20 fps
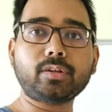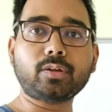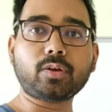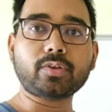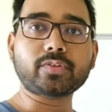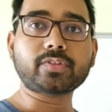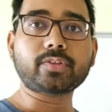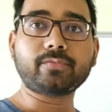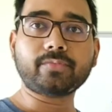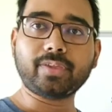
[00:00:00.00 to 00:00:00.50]

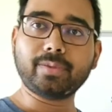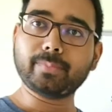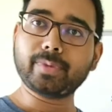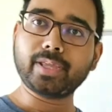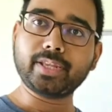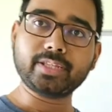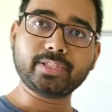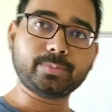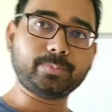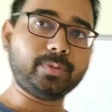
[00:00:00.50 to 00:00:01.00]
cos of A
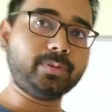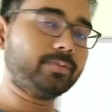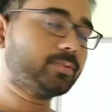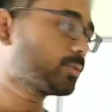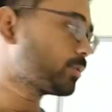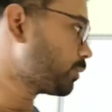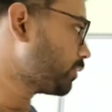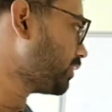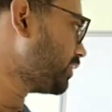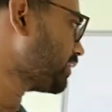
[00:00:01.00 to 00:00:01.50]
minus B.
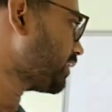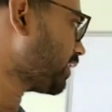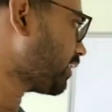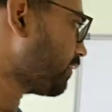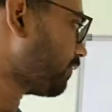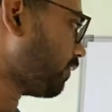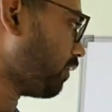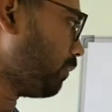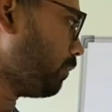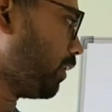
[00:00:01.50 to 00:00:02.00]
So these are
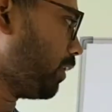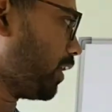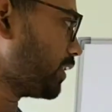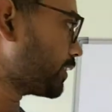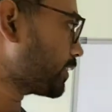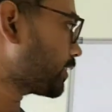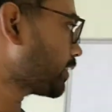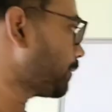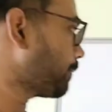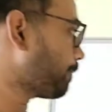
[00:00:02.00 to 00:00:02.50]
the
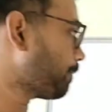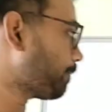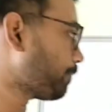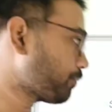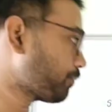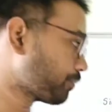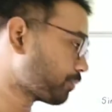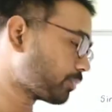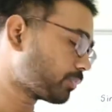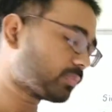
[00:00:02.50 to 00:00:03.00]
formulas
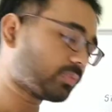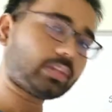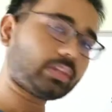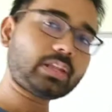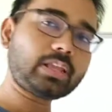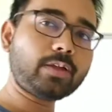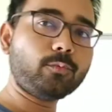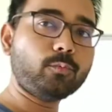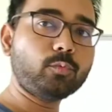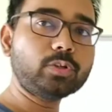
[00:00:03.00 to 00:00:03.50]

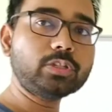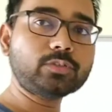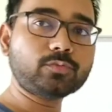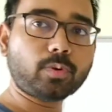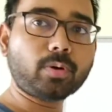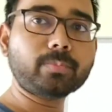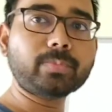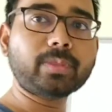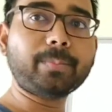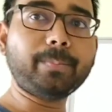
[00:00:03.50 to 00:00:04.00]
which
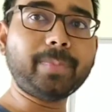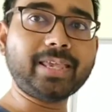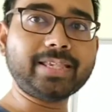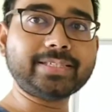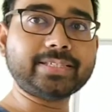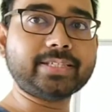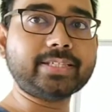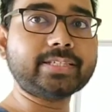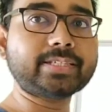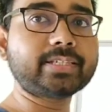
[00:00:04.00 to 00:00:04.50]
form the
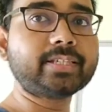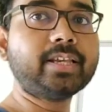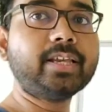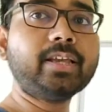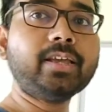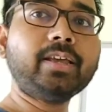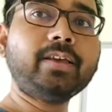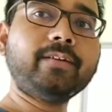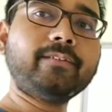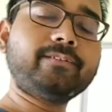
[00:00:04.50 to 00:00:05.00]
basis
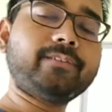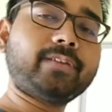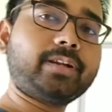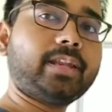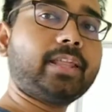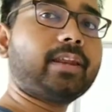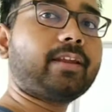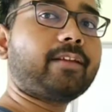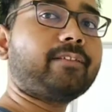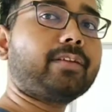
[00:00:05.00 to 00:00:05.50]
for
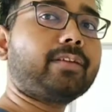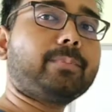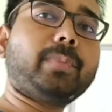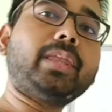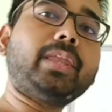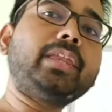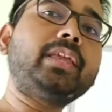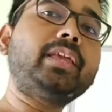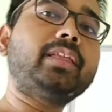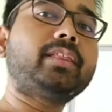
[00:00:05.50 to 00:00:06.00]
deriving
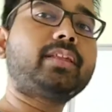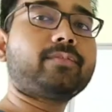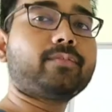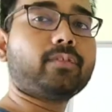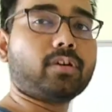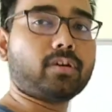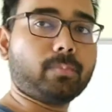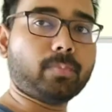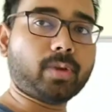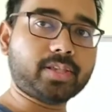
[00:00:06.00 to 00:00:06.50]
many other
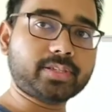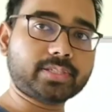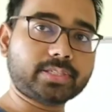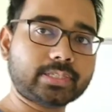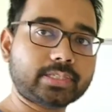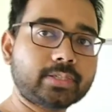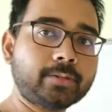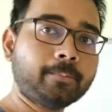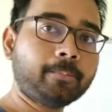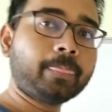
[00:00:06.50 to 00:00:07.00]
formulas,